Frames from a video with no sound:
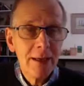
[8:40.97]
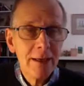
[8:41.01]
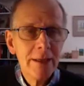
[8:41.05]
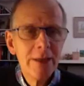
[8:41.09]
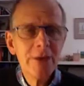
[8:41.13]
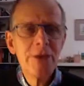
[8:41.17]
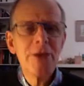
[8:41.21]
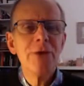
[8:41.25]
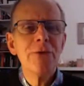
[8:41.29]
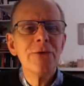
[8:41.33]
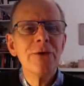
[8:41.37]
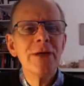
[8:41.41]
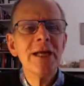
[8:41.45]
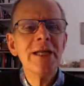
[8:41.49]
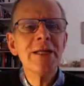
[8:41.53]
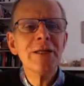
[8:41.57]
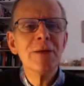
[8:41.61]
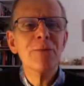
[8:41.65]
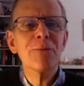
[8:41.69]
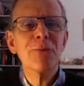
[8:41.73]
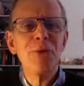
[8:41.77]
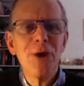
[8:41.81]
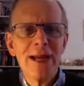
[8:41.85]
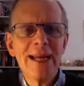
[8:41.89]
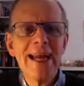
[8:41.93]
You don't need
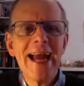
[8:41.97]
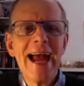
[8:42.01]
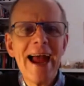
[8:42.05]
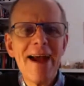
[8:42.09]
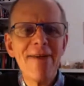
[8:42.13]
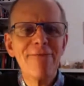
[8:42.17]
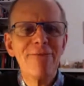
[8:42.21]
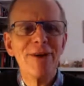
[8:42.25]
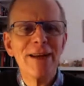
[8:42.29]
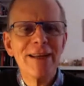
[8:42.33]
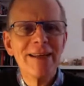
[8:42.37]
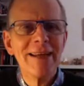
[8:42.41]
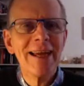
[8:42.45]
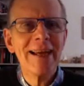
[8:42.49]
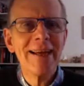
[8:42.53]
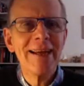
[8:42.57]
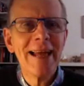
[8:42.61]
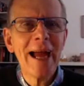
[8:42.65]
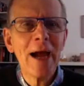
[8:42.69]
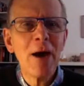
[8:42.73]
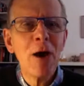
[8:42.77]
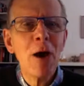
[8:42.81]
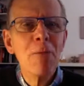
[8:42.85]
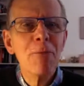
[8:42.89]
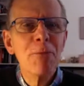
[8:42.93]
to bring everything
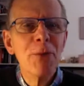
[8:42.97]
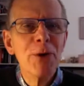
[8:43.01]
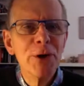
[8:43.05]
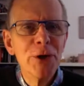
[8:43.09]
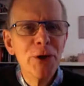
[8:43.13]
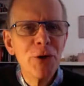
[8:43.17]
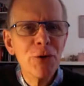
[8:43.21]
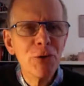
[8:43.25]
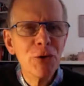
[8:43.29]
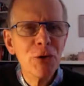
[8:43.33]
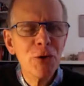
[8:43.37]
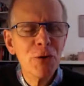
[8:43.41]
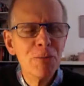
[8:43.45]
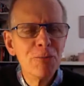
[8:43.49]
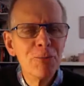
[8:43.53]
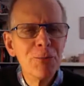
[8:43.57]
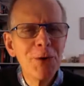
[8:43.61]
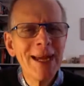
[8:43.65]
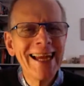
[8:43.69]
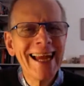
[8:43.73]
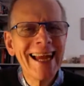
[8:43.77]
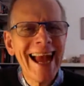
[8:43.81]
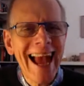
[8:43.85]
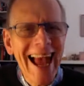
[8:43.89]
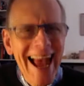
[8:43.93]
now, but you could
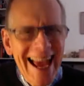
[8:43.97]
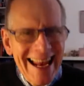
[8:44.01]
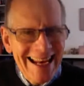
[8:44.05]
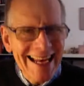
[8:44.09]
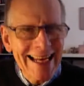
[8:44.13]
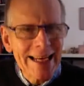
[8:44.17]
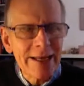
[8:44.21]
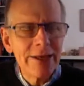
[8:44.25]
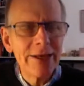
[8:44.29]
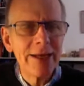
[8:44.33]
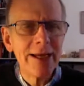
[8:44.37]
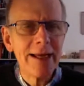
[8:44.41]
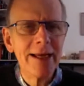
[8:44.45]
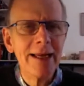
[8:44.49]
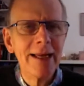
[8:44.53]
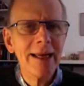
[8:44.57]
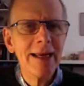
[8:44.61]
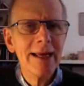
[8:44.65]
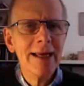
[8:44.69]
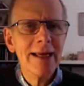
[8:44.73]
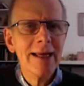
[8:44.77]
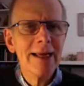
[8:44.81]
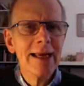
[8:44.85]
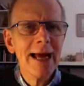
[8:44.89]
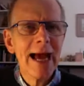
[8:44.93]
bring anything.
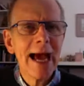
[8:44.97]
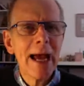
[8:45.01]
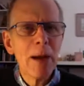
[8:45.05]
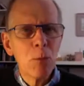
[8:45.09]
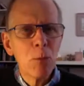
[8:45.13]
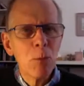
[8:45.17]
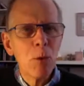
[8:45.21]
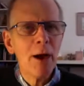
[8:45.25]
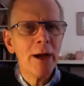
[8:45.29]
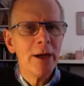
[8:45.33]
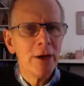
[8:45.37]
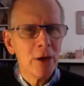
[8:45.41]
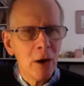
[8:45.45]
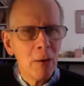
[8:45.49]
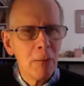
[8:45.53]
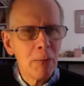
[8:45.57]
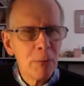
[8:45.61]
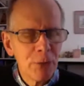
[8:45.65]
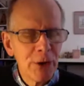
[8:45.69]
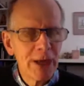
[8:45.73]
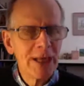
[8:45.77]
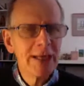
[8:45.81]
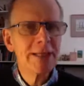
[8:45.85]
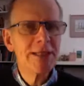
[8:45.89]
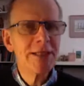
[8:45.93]
And why not
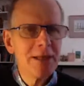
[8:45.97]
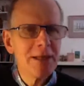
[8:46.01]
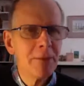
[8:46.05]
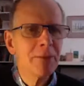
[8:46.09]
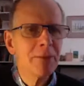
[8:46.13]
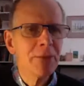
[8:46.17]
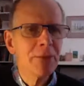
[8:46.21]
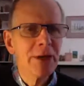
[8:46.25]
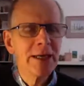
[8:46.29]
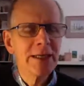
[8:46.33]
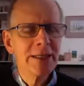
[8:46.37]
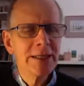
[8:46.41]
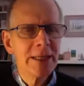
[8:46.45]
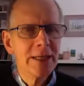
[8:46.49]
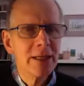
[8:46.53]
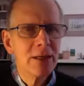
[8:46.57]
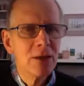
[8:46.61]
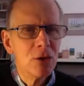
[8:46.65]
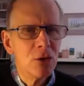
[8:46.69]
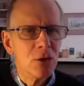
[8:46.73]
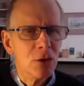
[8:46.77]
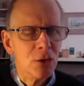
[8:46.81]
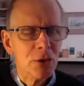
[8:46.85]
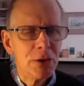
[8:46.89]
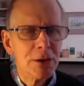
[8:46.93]
bring something to the
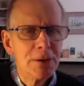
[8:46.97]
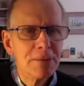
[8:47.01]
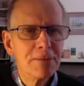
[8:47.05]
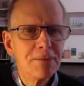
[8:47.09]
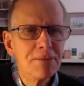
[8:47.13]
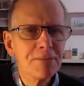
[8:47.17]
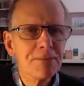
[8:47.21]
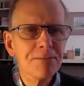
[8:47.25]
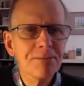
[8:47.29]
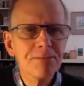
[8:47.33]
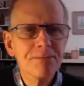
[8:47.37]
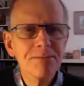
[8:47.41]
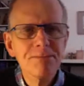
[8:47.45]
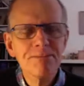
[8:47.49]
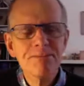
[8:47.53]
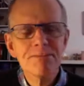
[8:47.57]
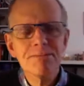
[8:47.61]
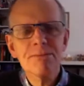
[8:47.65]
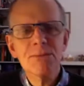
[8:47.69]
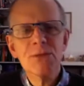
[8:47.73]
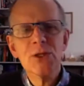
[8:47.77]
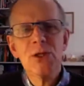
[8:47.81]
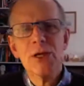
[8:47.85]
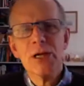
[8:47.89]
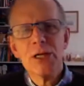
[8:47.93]
Lord?
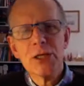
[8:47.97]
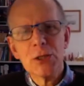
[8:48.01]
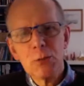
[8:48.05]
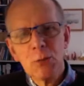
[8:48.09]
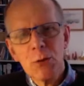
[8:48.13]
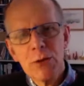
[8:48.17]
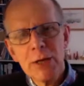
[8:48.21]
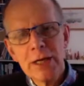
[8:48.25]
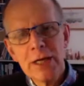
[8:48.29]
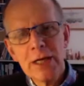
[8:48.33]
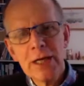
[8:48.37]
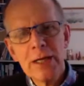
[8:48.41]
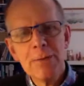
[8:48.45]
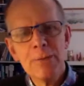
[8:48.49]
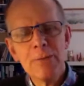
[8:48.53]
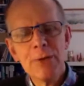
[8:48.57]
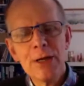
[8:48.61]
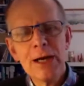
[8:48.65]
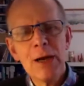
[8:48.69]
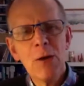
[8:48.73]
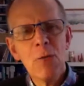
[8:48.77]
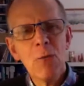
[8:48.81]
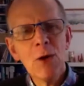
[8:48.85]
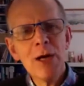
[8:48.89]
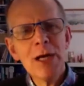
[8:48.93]
So that's what you can
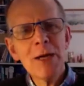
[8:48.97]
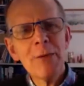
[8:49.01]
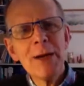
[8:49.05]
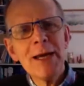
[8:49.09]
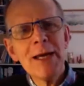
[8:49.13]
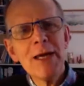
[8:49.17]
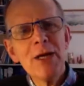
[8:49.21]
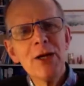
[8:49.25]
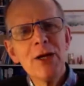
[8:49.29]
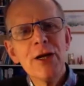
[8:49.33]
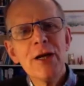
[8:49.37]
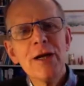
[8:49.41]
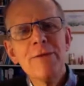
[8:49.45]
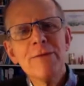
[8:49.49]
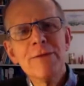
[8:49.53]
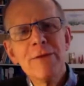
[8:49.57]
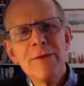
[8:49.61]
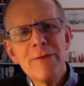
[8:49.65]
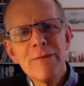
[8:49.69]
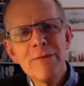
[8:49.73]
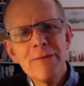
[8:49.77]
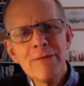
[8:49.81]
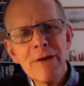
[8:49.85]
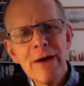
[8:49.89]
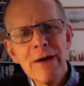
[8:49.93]
bring. What can we learn from
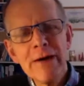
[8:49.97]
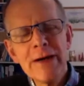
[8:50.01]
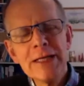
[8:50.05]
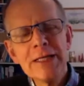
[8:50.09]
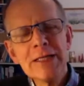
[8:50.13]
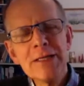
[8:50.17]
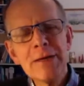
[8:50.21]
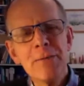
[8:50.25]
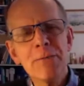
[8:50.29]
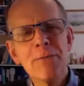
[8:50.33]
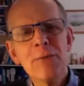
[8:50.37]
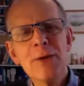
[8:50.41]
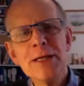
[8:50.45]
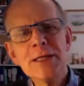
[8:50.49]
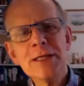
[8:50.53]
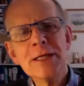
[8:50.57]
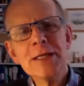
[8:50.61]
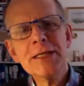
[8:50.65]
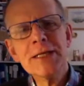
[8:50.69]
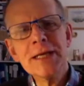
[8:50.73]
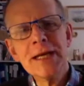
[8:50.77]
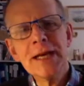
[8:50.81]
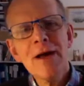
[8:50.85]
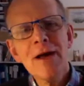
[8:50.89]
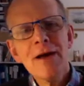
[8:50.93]
the very
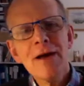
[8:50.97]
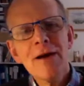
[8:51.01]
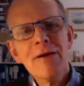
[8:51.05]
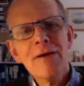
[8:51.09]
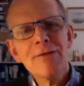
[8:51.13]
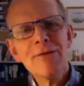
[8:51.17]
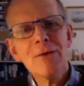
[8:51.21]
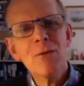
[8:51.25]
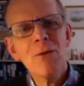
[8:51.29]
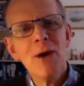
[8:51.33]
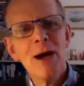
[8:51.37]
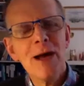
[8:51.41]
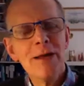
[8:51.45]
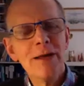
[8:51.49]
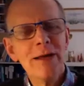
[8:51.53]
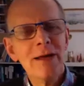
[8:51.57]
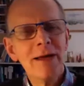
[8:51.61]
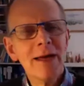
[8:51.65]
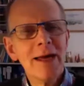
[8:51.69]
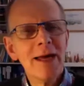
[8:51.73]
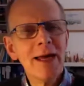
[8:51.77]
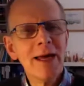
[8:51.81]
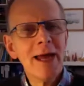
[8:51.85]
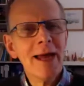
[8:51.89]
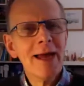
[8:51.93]
simplicity of the way that
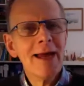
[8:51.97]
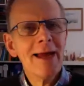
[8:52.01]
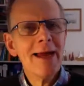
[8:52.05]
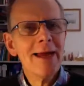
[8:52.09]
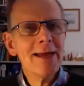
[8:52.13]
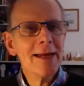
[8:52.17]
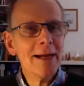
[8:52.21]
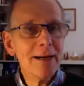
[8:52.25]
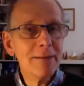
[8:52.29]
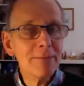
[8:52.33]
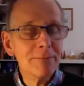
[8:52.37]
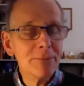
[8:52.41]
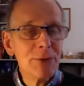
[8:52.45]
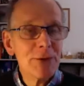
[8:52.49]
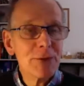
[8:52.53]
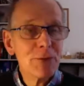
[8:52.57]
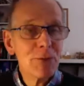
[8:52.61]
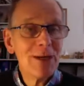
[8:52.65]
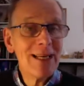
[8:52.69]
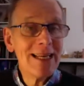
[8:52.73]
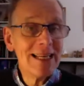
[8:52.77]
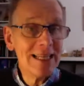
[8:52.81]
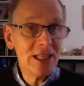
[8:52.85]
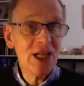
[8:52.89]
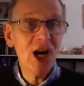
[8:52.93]
he comes?
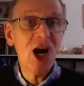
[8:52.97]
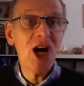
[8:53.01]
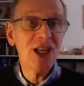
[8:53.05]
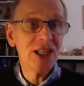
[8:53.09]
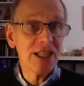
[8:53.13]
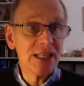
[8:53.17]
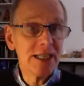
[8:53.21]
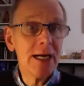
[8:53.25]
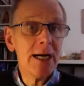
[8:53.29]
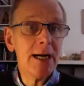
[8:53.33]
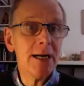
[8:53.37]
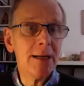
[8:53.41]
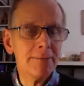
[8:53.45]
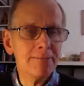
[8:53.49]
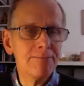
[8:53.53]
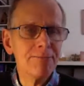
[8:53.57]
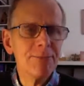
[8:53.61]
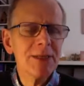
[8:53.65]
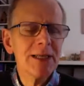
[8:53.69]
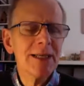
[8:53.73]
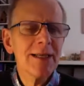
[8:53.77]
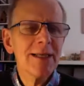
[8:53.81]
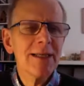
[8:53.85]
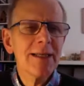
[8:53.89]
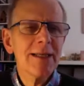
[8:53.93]
When he does come,
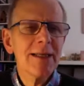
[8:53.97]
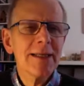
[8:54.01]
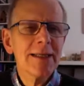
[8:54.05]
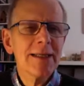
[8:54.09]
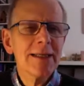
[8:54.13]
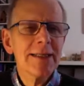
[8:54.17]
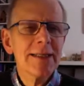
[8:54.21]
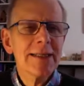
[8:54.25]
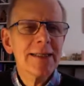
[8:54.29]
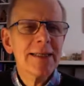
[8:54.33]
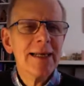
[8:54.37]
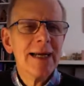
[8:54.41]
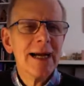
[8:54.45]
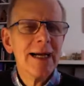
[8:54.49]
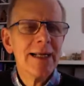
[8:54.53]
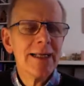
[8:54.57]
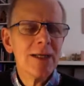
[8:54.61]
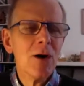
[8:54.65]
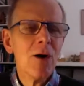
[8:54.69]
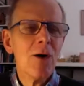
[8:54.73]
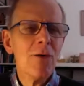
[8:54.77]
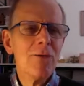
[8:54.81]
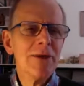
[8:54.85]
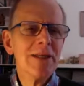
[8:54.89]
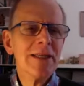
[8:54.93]
and
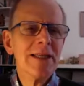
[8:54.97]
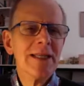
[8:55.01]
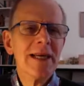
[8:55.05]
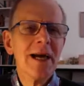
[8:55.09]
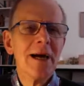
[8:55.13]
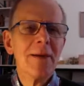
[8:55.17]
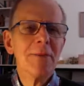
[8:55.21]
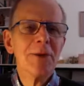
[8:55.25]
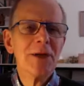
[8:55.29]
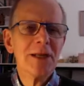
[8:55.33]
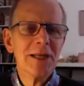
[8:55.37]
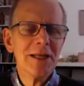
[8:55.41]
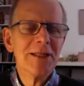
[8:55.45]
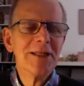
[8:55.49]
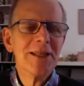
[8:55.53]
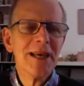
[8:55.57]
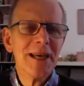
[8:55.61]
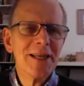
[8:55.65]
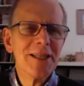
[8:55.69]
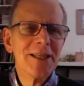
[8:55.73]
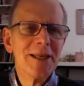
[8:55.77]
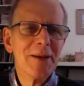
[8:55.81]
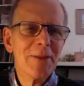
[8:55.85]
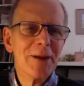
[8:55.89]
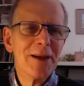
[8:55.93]
obviously I'm going to say
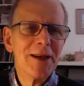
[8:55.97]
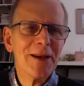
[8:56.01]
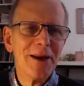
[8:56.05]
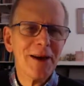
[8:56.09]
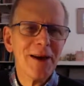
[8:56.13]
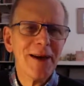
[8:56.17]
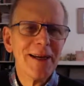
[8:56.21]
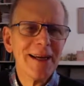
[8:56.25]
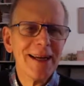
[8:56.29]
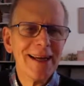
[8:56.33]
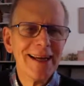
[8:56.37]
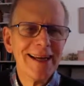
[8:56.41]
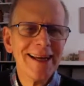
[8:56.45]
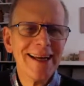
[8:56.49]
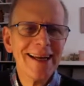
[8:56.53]
something like,